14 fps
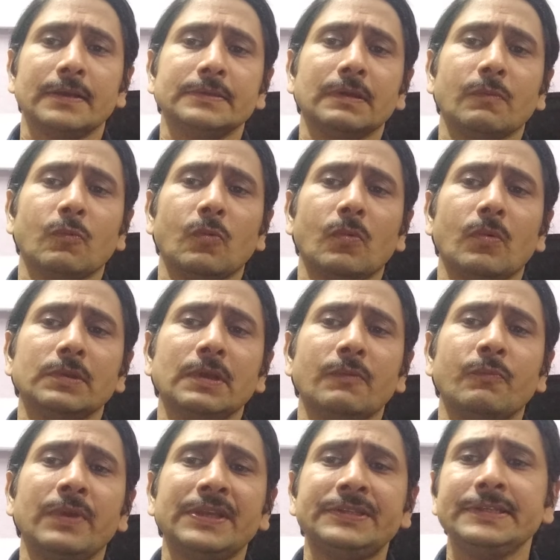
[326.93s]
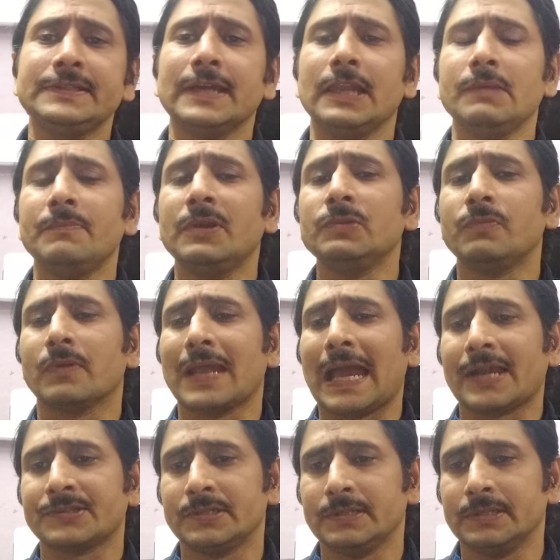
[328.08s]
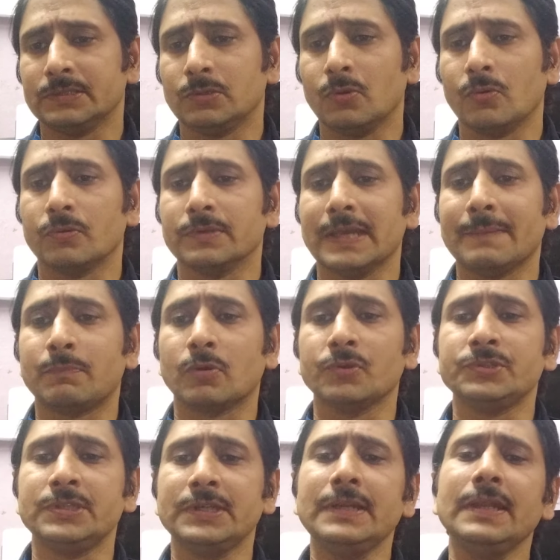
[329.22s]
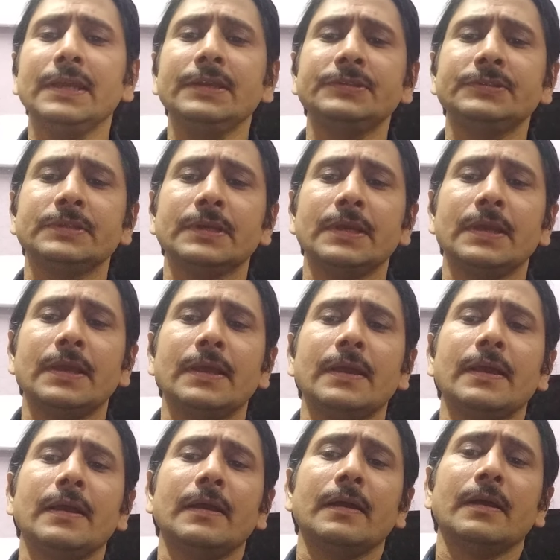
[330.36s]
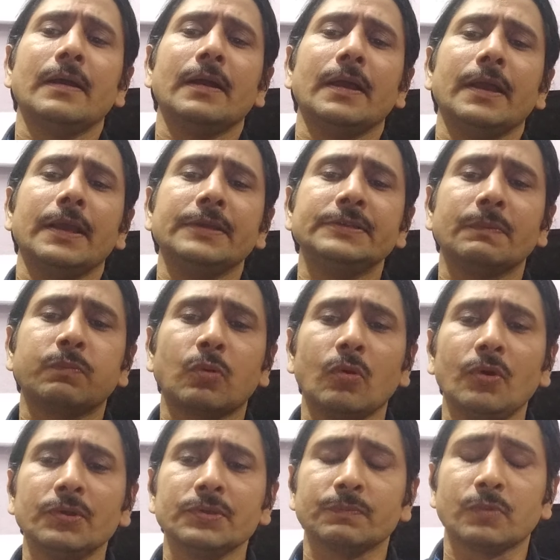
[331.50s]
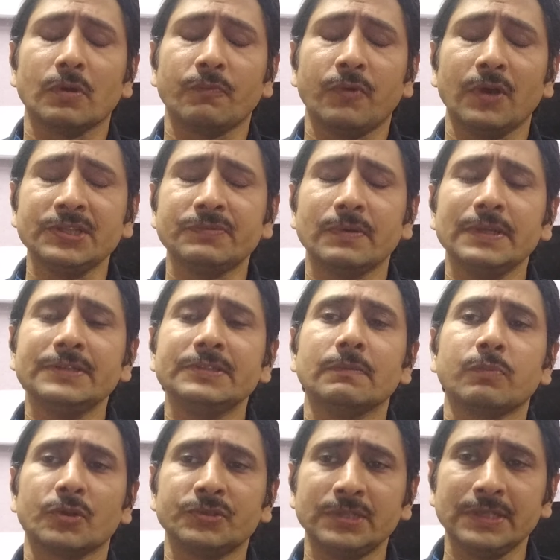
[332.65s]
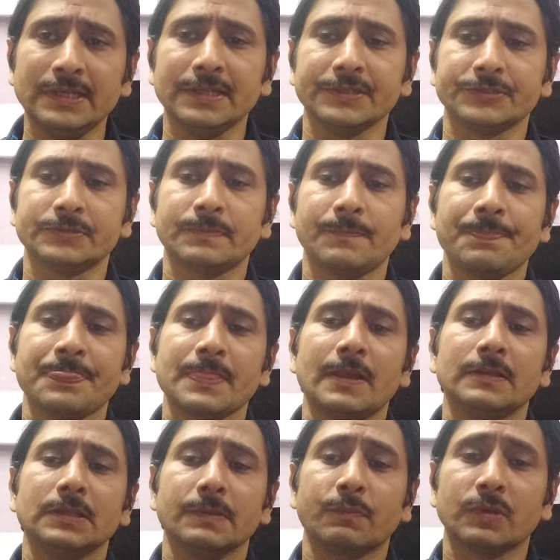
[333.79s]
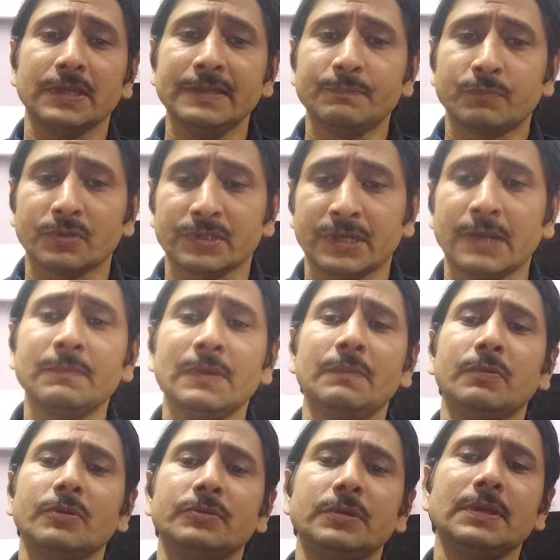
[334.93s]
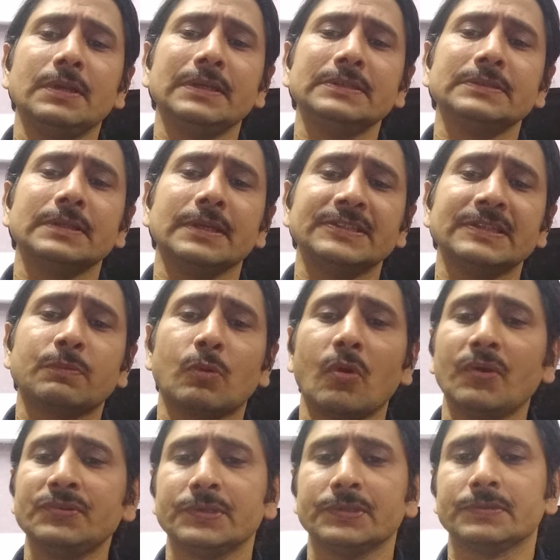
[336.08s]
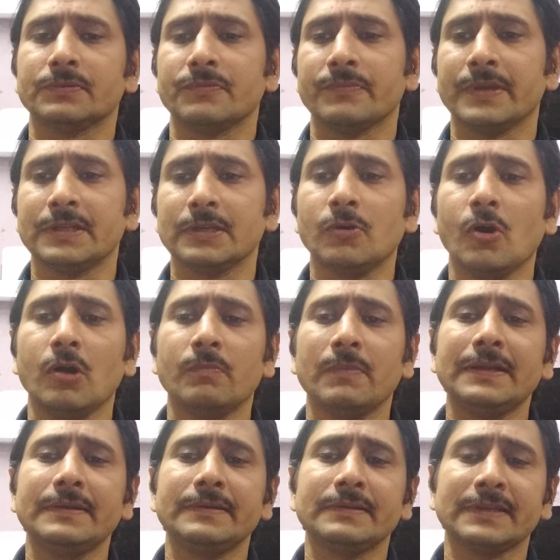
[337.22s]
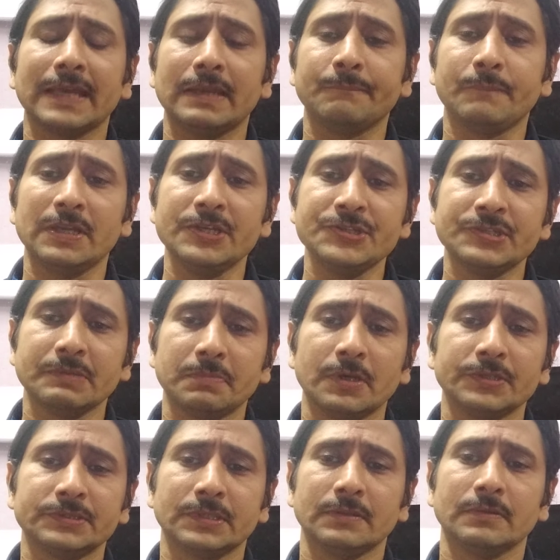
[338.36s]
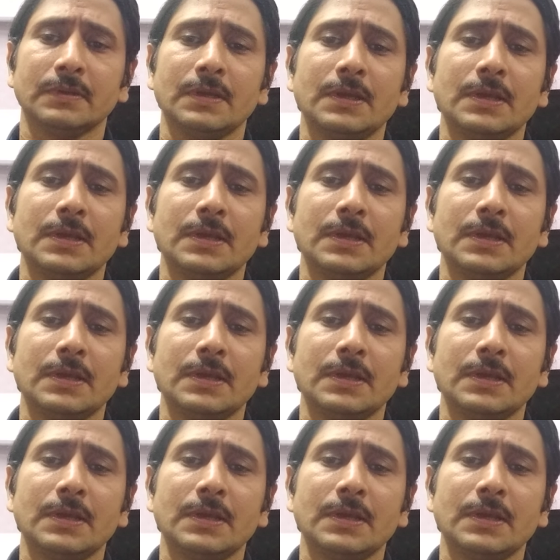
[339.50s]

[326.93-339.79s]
The, the basic elements for action include a proceedings is a first one is proceedings. The criminal proceedings is a process where the government can punish a person,